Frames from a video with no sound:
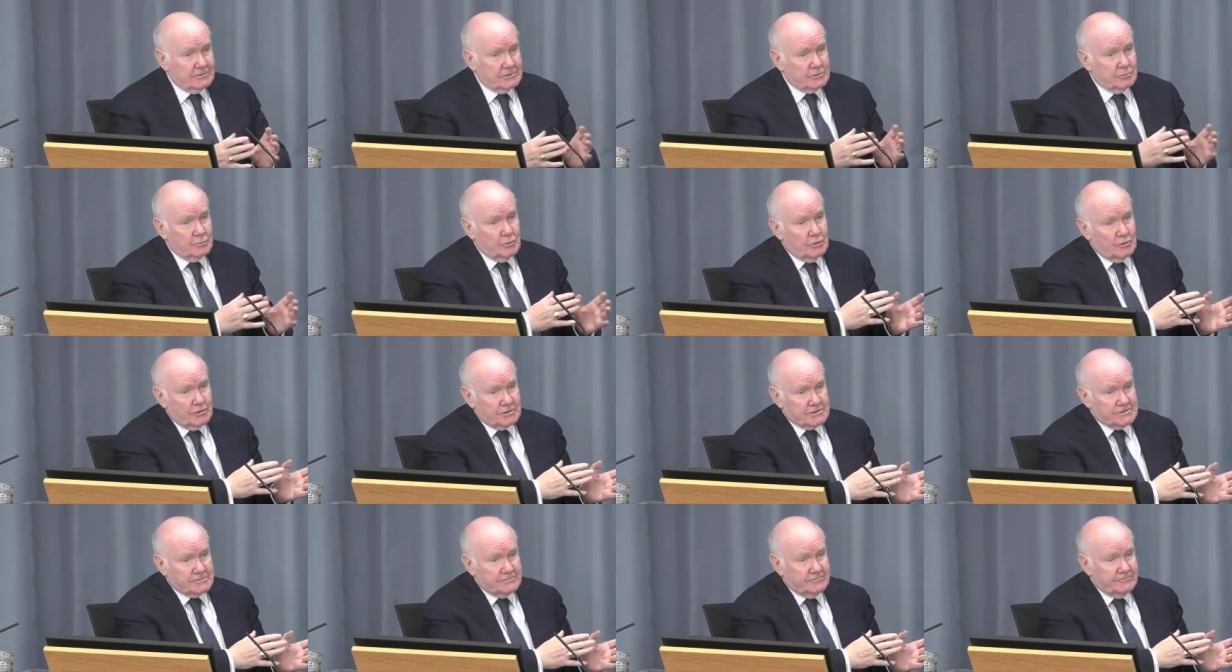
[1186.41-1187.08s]

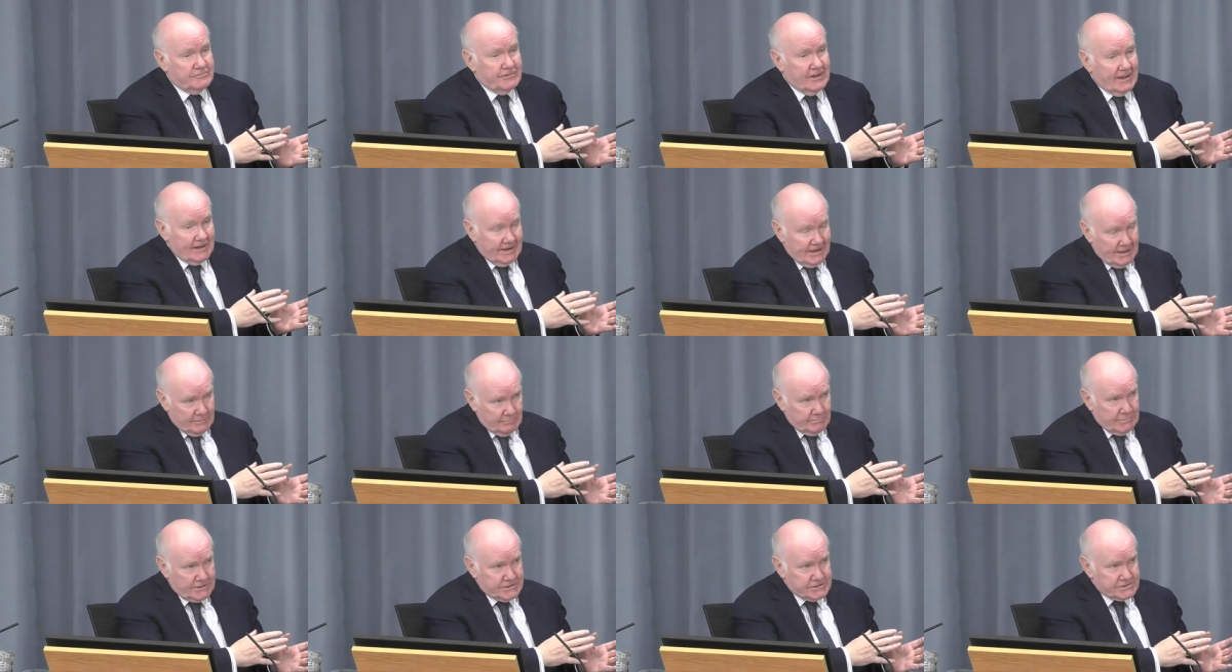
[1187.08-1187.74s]
towards
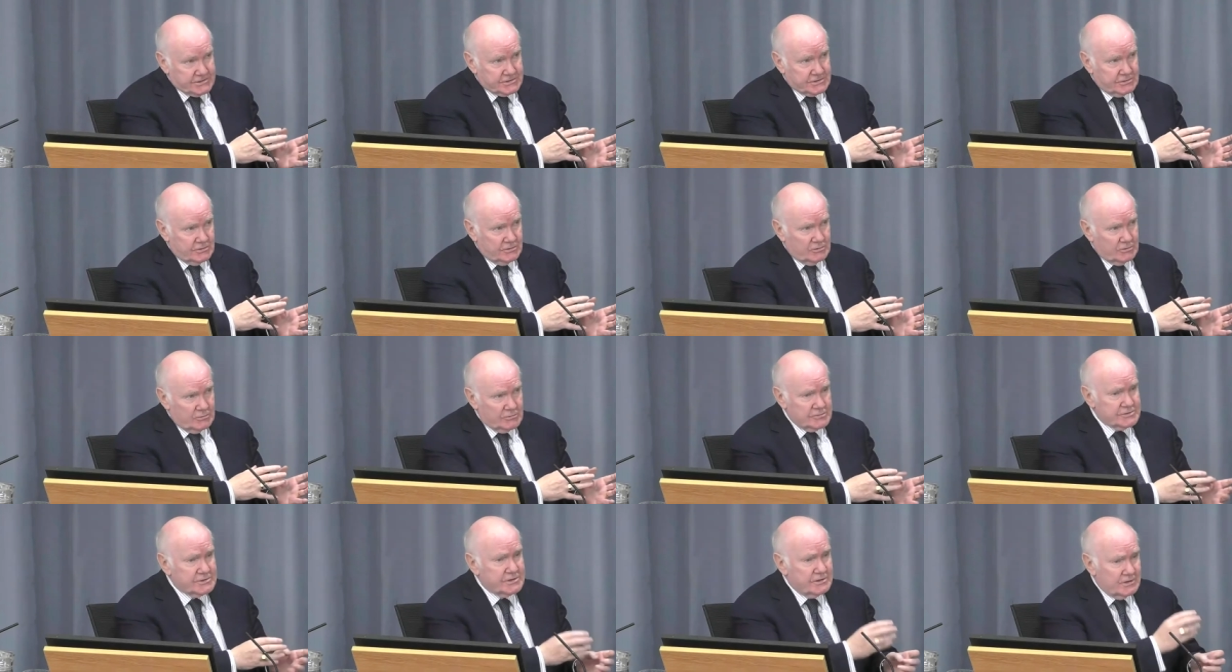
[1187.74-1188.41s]
very ambitious
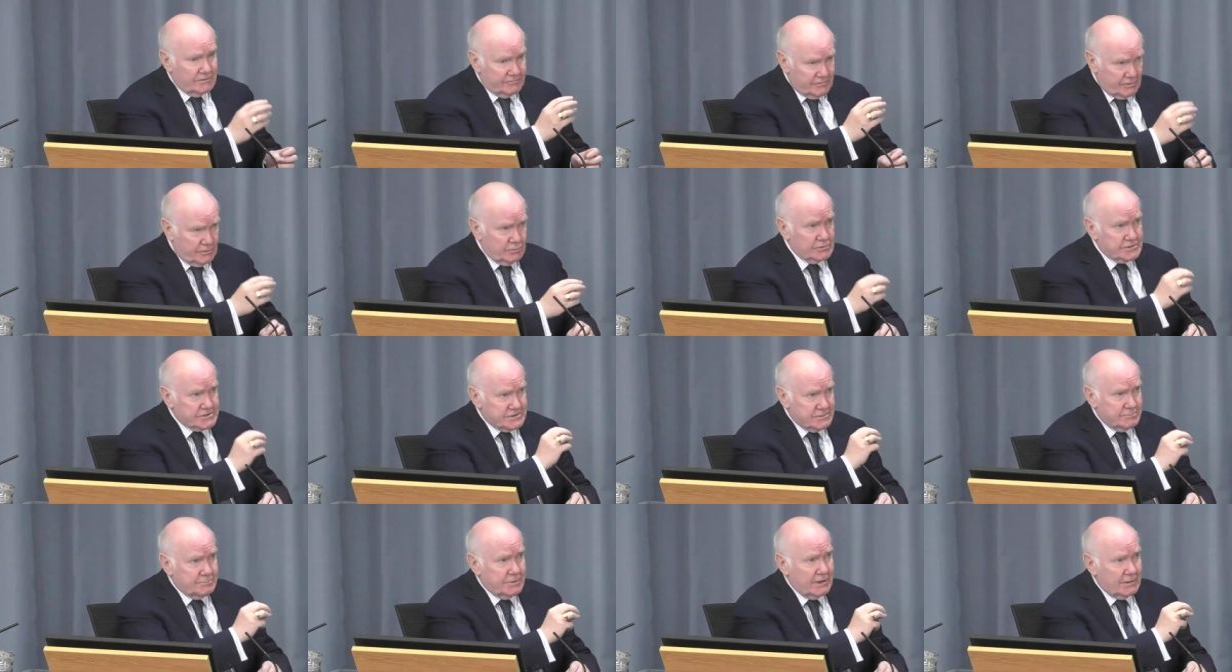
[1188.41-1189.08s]
goals, of
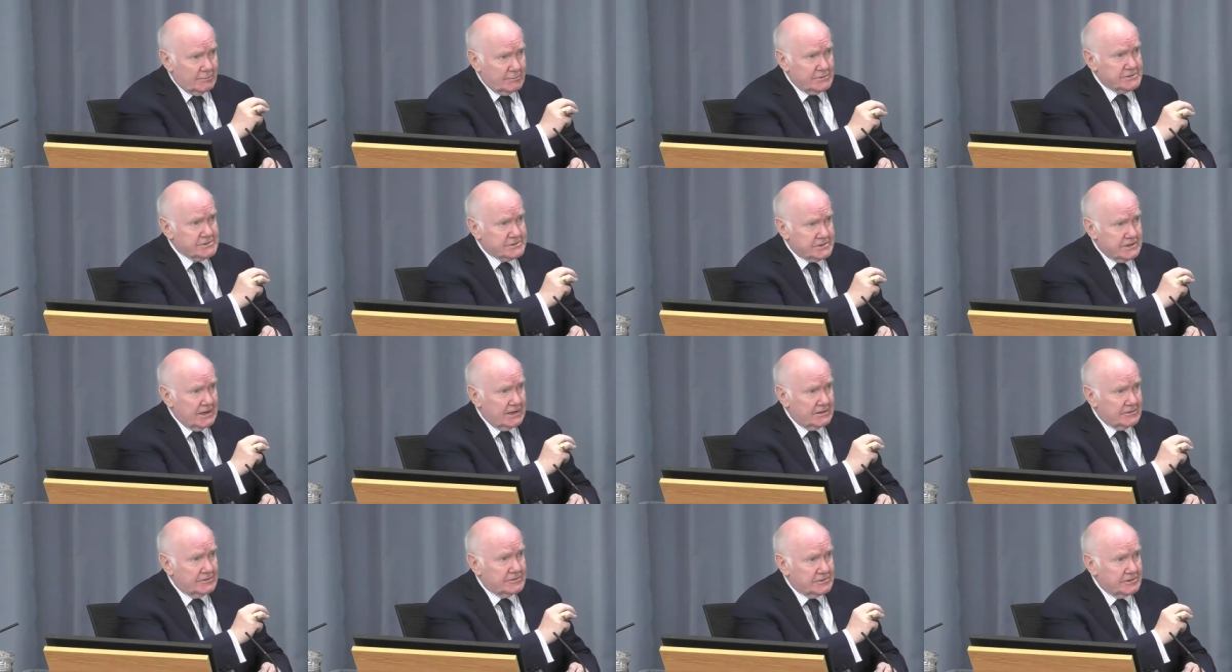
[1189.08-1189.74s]
course, the Permanent
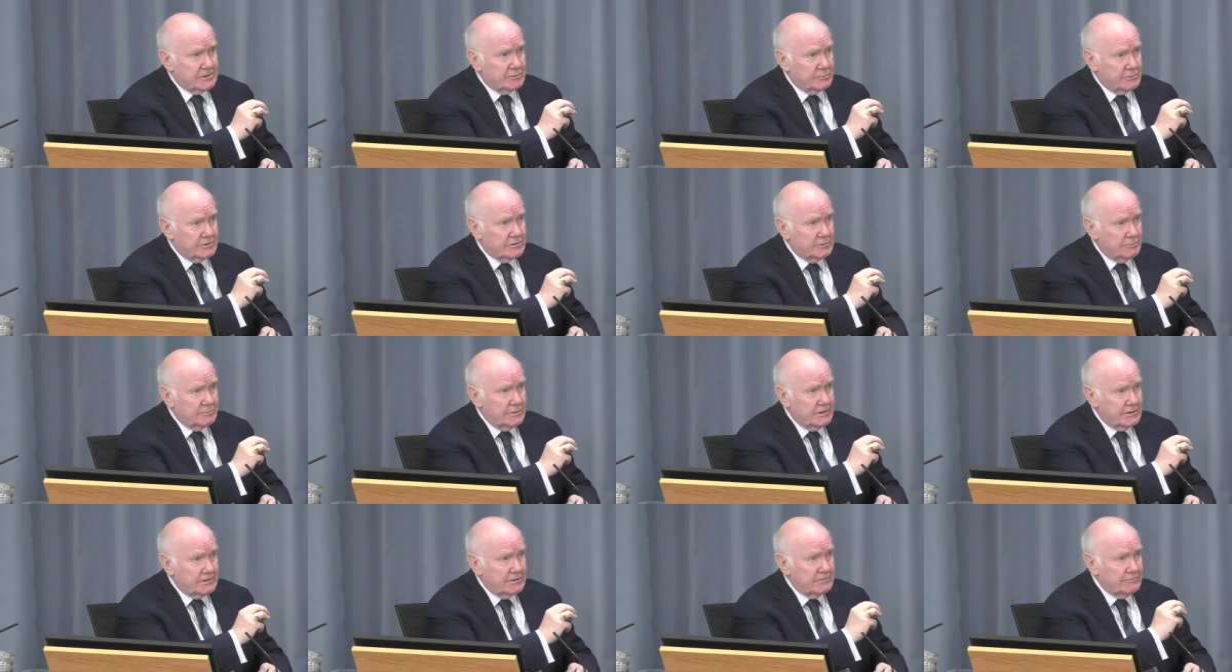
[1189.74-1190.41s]
Secretary would
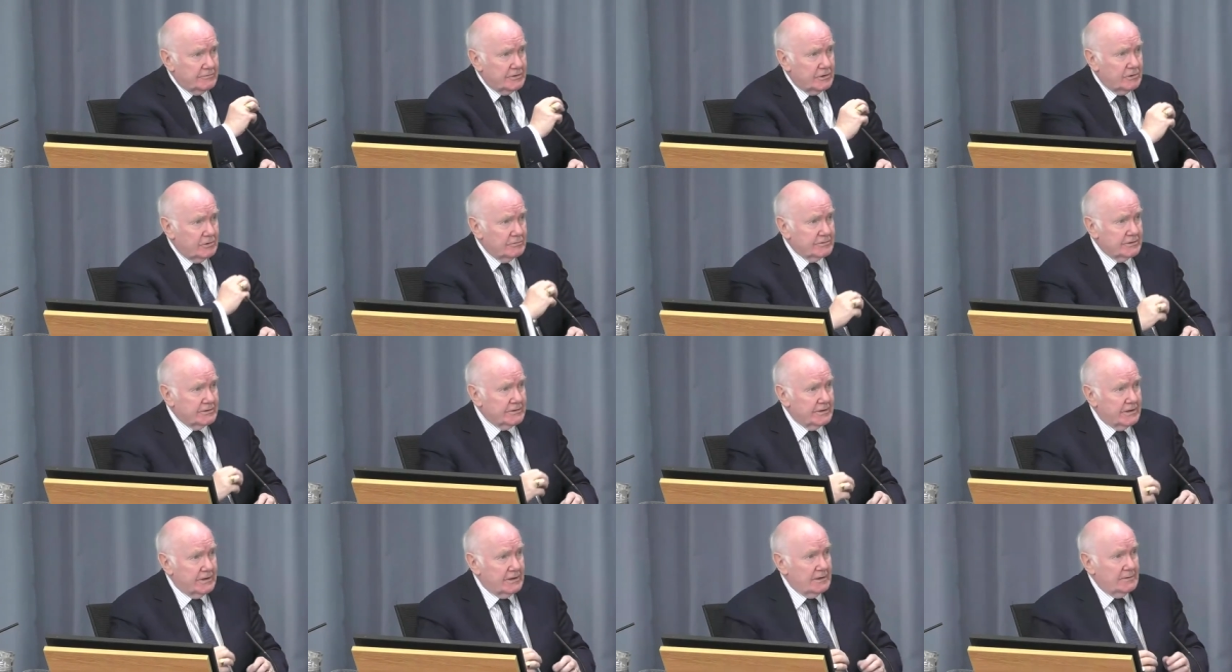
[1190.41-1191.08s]
have been
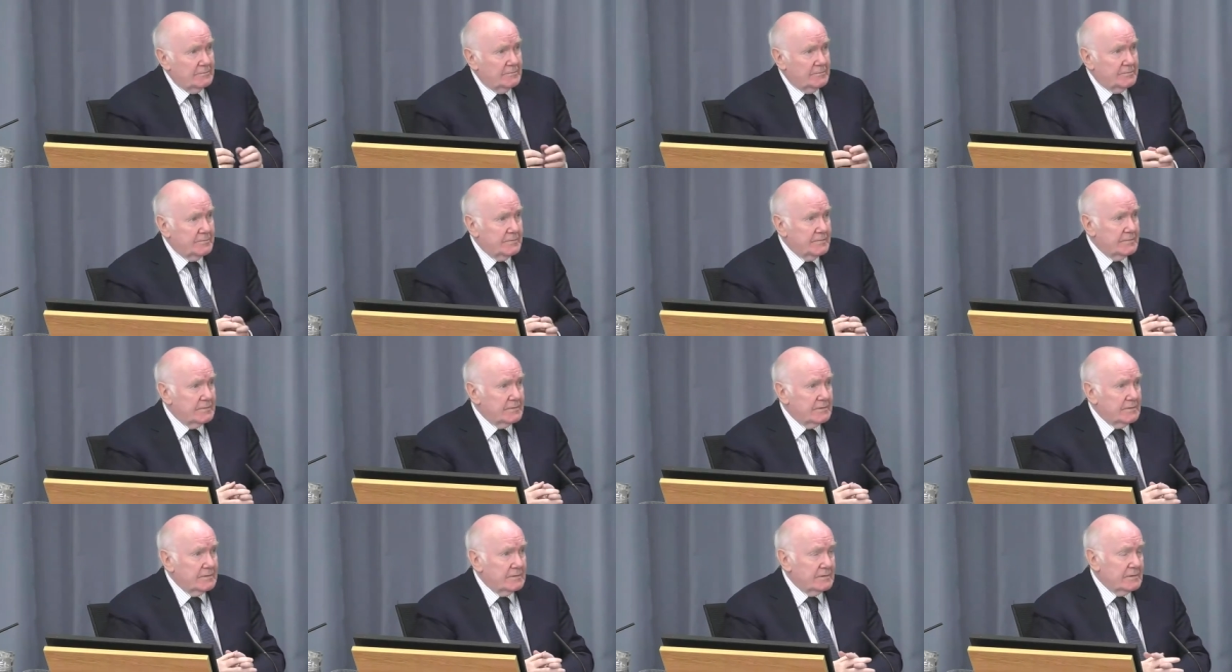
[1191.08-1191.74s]
involved in
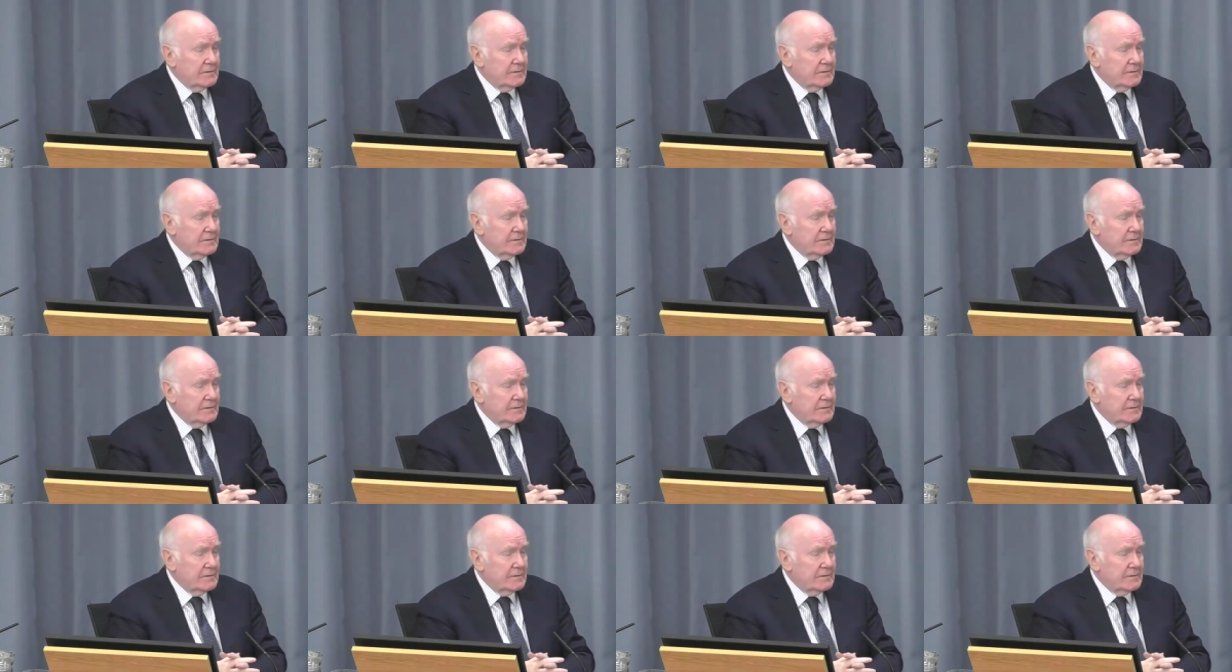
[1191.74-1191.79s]
that.